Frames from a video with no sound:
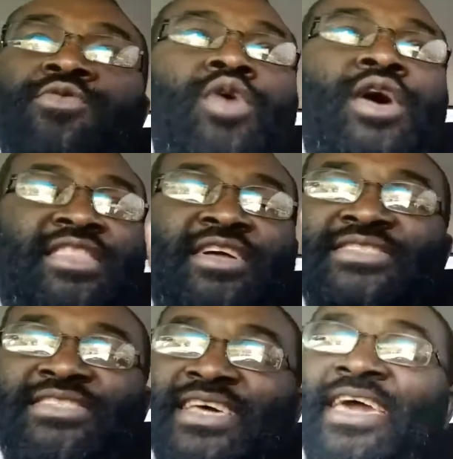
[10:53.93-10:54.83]
what they're
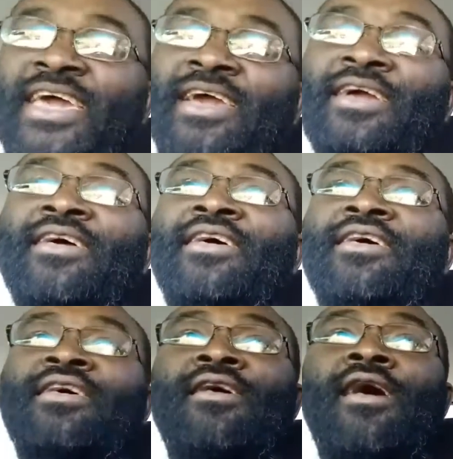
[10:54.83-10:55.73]
saying
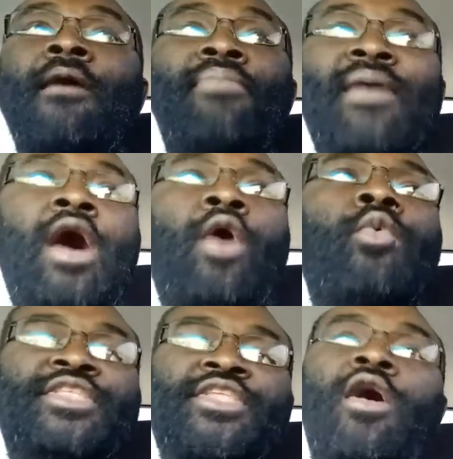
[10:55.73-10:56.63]
about
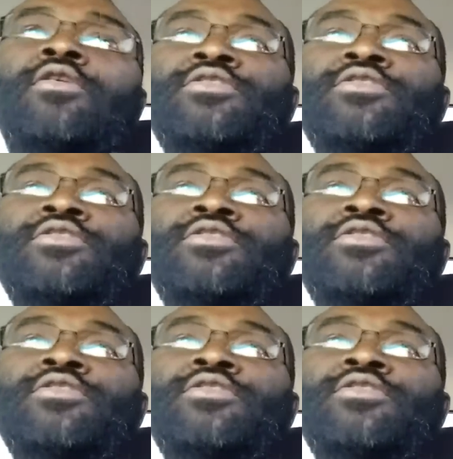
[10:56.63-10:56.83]
what the Ultra